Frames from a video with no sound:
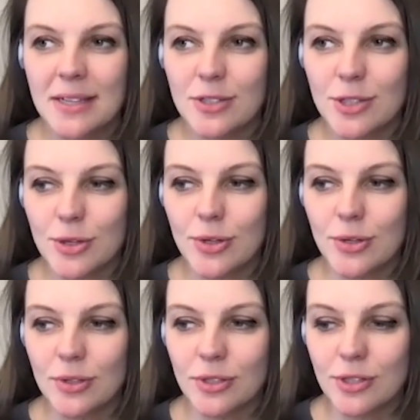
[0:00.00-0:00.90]

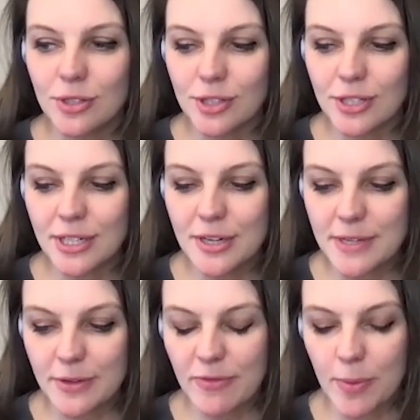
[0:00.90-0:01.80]
So you talked a little
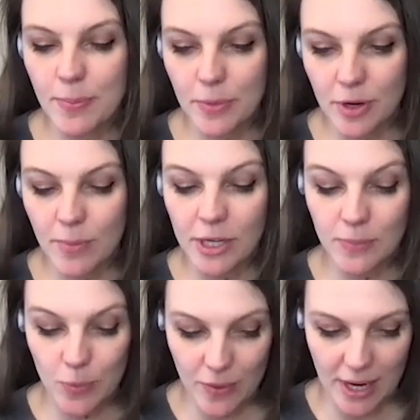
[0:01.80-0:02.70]
bit
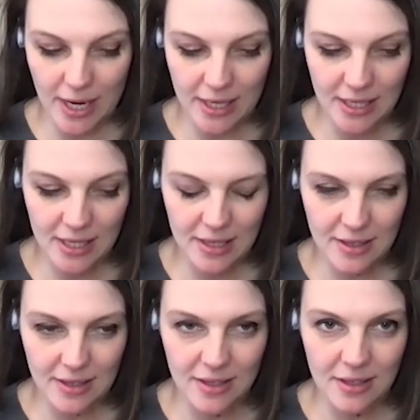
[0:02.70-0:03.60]
about brand,
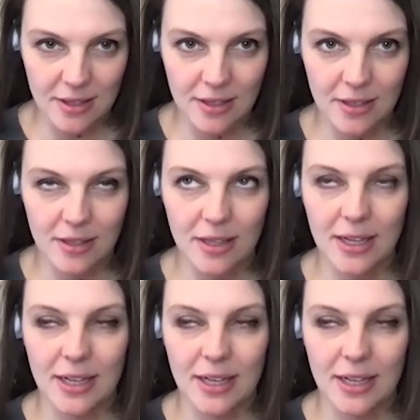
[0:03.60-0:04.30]
and